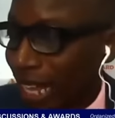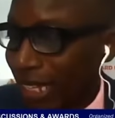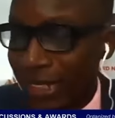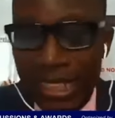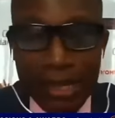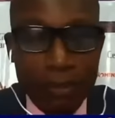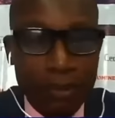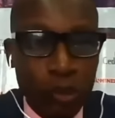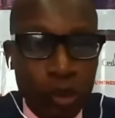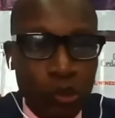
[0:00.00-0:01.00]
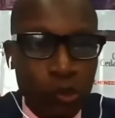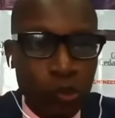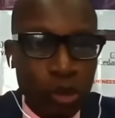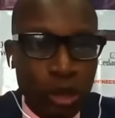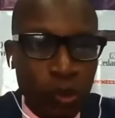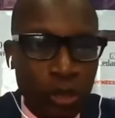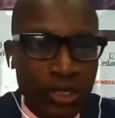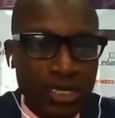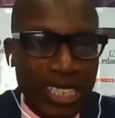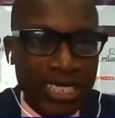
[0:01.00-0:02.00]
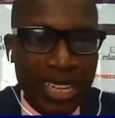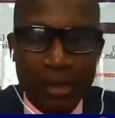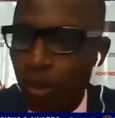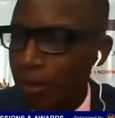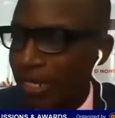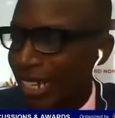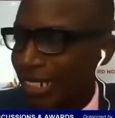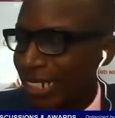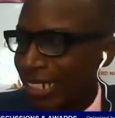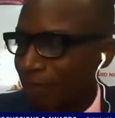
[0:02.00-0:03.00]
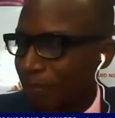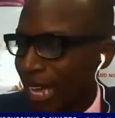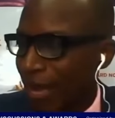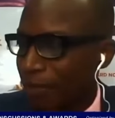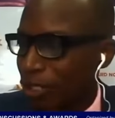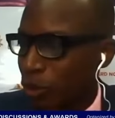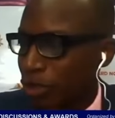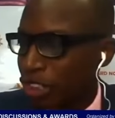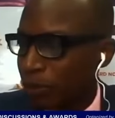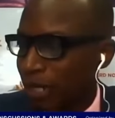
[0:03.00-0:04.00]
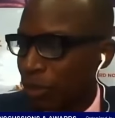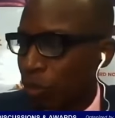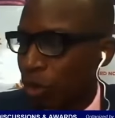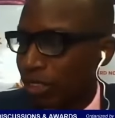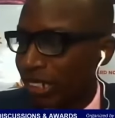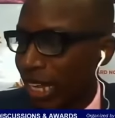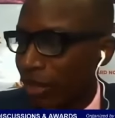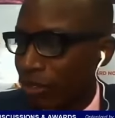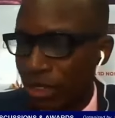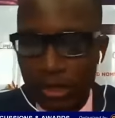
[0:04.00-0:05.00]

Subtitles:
Brad. Would you want to take that website again? Perhaps you want to spell the words out.